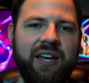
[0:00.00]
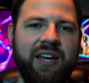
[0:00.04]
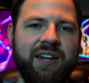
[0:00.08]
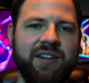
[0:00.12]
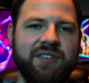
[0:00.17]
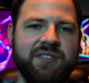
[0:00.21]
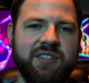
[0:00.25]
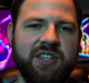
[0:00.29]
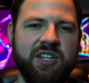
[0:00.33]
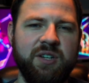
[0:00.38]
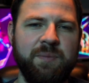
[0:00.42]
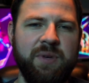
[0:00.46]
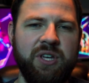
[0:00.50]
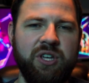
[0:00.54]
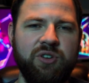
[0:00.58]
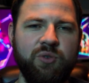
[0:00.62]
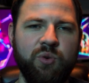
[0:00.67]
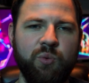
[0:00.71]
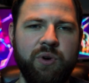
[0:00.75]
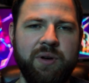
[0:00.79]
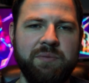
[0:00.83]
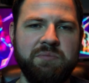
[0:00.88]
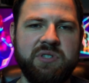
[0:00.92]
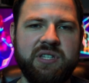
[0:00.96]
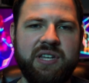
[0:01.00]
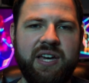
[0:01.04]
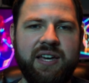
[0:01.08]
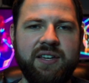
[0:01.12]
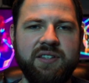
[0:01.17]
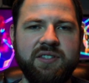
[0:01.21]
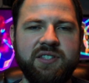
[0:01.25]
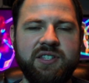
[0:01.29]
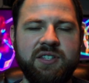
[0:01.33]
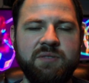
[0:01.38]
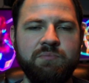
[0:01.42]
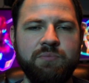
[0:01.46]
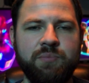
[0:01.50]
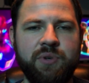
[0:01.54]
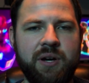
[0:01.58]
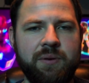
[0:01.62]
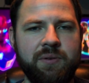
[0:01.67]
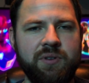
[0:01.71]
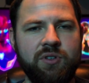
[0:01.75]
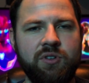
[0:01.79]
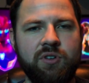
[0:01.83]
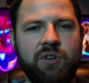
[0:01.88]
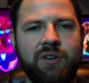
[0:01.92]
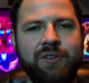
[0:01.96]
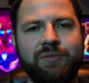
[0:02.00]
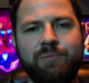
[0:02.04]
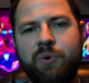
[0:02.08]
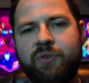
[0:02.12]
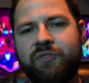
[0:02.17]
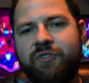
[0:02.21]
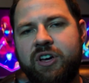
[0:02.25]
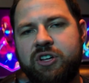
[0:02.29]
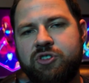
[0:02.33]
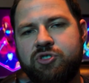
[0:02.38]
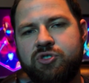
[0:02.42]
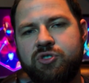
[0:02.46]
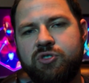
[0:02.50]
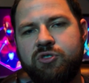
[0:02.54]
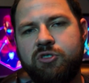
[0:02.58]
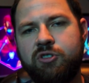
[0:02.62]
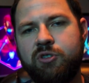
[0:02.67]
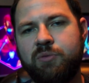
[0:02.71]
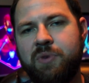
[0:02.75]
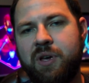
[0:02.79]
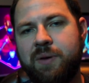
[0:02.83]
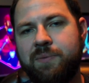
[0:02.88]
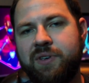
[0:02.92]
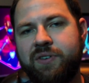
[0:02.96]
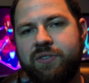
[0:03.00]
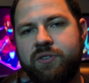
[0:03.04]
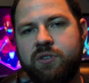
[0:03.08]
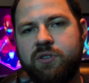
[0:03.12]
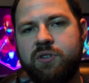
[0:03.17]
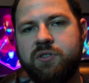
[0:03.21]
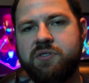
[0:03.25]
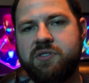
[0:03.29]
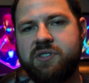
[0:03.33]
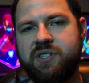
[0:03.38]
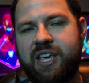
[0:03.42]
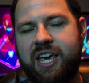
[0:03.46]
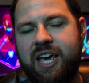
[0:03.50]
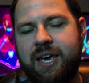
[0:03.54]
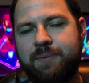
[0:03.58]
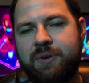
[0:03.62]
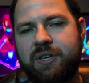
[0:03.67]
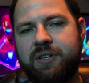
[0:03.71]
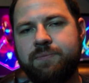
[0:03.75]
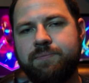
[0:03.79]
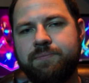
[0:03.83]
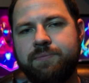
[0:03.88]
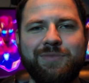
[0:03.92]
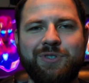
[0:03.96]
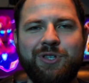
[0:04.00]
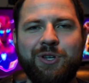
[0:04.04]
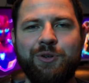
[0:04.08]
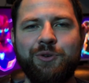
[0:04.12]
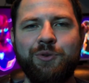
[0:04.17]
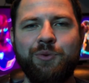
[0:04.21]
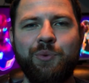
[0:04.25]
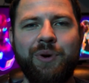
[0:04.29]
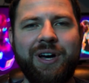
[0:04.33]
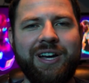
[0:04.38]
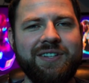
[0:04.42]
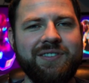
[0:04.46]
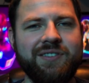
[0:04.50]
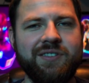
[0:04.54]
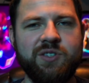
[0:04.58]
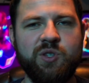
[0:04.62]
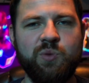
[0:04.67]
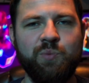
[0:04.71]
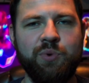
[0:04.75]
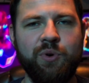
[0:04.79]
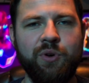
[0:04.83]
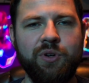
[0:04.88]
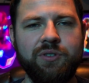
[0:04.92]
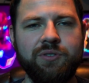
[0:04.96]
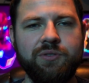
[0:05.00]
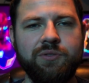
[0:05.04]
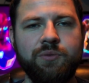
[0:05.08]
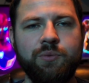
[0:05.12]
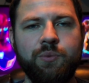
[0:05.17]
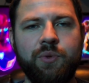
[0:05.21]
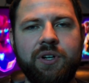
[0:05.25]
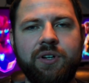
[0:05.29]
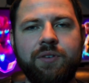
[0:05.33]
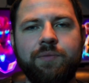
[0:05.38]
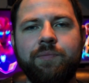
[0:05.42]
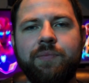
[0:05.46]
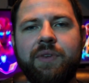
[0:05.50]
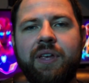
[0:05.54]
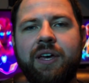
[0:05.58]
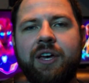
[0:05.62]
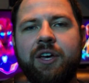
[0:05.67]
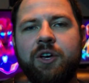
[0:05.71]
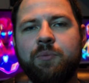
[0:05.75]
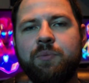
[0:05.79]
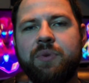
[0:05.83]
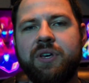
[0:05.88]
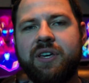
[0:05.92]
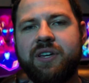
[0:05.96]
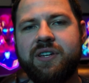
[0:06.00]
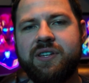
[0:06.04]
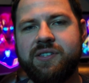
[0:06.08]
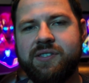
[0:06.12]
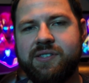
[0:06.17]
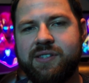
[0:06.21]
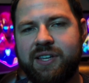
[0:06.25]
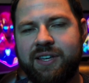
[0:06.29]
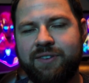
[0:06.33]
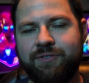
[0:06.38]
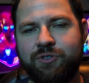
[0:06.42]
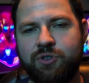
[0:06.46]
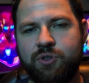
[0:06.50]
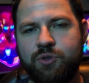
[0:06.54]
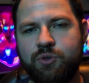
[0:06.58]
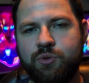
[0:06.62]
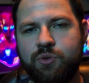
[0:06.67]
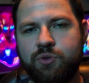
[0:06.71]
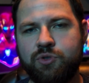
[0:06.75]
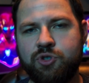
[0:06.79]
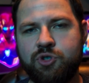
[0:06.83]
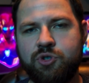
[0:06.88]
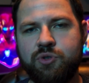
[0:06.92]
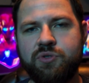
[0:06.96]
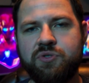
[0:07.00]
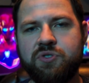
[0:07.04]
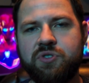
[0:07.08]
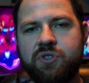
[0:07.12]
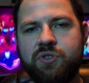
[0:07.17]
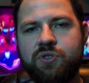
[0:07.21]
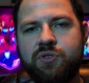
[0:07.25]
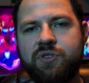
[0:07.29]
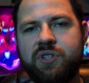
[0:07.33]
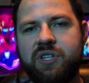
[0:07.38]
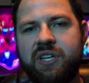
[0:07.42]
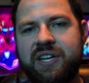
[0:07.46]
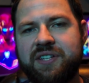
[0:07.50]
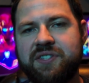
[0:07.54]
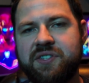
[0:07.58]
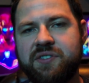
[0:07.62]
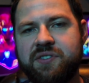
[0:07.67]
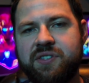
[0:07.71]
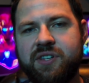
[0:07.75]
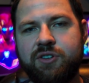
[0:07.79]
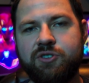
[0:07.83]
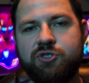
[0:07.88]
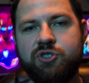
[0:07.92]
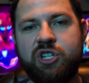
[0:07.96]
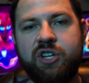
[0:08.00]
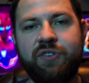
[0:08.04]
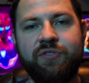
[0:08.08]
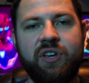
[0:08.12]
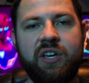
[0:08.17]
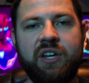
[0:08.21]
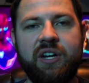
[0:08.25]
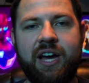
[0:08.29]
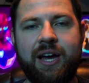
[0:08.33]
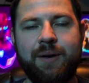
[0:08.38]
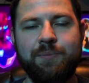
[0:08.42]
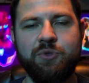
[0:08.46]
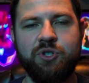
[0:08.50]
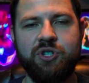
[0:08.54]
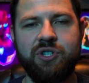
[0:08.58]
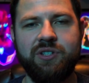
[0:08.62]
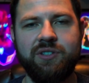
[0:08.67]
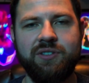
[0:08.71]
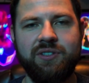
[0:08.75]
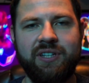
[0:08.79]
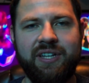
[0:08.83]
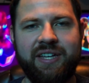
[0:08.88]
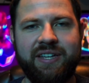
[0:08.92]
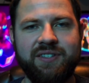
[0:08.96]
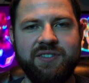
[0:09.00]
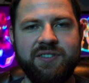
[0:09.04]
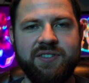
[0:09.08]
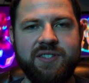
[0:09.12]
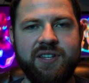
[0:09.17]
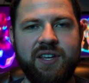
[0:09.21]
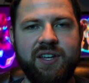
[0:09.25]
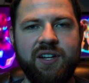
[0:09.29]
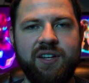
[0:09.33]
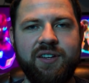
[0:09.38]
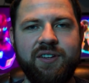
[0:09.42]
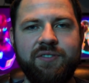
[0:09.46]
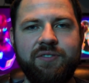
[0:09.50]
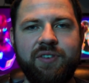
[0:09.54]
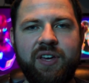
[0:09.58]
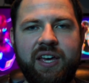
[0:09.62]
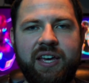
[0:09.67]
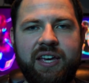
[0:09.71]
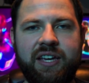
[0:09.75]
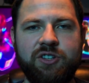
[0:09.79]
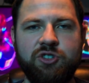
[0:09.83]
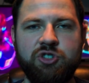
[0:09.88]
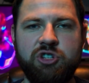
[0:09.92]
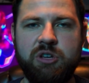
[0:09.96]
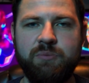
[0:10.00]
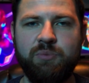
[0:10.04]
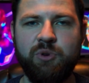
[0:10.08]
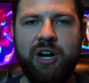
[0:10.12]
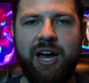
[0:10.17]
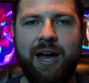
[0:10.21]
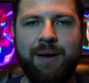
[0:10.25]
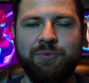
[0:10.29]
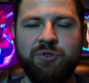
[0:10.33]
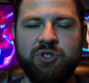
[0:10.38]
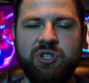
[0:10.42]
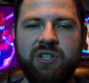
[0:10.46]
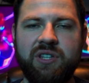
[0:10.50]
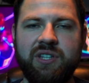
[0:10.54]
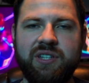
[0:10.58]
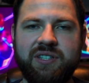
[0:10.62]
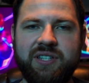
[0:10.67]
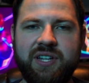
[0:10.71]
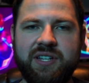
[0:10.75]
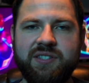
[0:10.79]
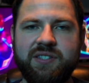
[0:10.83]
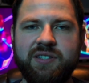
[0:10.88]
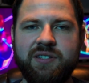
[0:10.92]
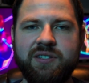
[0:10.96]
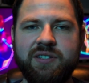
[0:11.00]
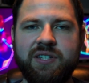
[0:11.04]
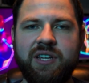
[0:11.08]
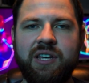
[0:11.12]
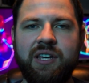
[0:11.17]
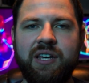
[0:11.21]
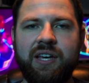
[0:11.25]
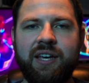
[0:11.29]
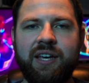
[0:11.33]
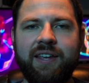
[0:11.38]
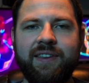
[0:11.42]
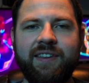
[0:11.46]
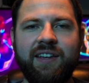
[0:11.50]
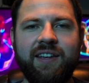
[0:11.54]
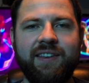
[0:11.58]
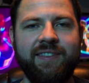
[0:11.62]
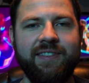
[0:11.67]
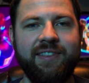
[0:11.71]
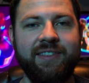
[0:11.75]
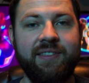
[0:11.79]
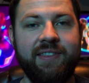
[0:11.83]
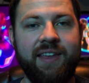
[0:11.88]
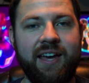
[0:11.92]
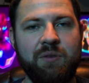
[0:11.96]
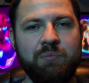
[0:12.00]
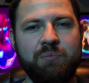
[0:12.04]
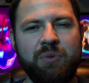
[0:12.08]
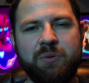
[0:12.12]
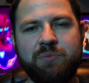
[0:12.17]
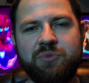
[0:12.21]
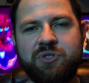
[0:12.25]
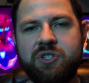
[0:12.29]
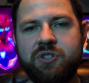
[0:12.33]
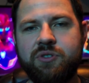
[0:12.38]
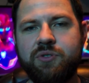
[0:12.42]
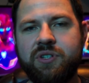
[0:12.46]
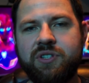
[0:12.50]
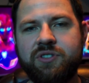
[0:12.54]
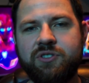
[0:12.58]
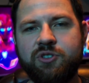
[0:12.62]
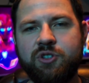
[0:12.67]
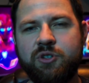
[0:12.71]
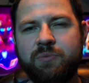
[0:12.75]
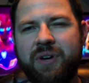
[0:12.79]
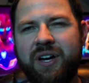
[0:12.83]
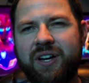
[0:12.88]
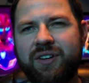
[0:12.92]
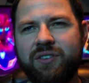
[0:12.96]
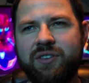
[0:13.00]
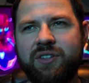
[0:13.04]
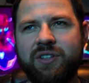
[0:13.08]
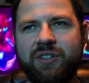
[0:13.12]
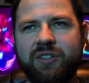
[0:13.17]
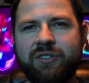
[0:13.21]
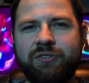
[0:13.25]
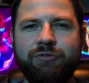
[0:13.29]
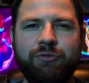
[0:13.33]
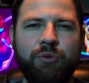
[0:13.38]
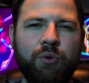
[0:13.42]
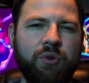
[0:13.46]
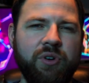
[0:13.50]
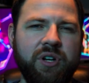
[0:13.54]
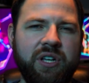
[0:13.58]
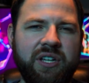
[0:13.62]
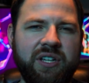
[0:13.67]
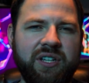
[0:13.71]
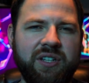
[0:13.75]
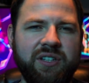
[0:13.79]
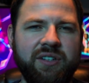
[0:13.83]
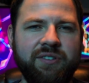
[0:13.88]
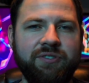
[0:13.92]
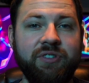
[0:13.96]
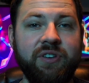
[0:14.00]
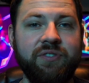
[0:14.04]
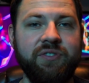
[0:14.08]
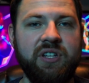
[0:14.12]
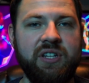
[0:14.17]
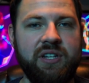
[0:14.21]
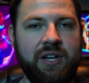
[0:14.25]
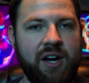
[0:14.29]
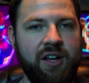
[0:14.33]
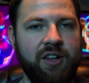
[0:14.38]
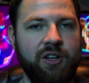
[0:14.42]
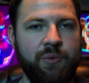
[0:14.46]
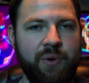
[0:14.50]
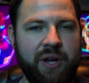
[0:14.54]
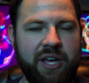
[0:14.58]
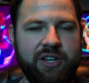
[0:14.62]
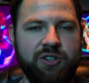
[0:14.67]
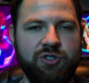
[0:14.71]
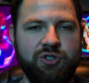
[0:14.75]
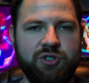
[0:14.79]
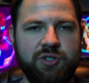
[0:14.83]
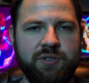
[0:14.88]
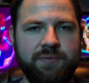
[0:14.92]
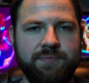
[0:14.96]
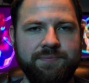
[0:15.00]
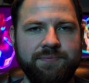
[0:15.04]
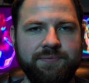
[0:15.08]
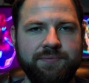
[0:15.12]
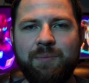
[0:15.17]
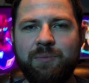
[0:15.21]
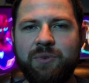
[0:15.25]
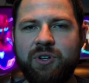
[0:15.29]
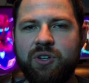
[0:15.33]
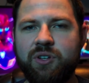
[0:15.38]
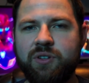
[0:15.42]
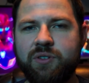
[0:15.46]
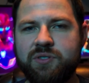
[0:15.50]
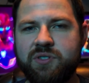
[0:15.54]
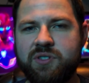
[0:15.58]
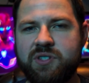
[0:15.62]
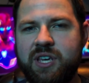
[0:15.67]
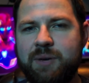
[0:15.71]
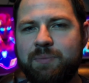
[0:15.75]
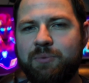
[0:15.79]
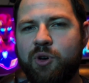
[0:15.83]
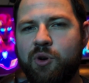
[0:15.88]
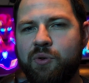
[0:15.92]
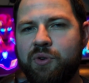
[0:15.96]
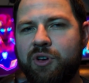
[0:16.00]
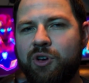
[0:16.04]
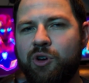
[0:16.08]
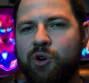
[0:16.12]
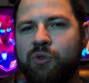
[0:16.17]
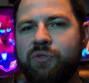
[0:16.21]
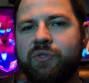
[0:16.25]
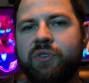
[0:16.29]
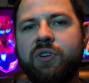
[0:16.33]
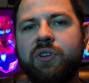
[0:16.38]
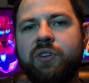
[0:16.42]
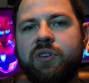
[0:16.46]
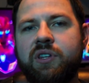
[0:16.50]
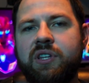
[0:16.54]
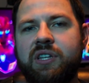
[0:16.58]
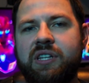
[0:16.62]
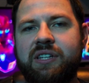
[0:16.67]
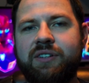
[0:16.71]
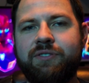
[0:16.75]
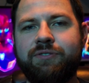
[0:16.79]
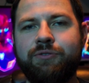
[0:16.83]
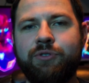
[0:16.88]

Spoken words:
and it's going to make your website seem probably a little unprofessional or maybe even a little scammy. So why is this important? Well, because if you choose to do the SSL certificate option instead of a cheaper option that doesn't, then that bumps you into about the $40 to $50 range. I'm going to skip going over the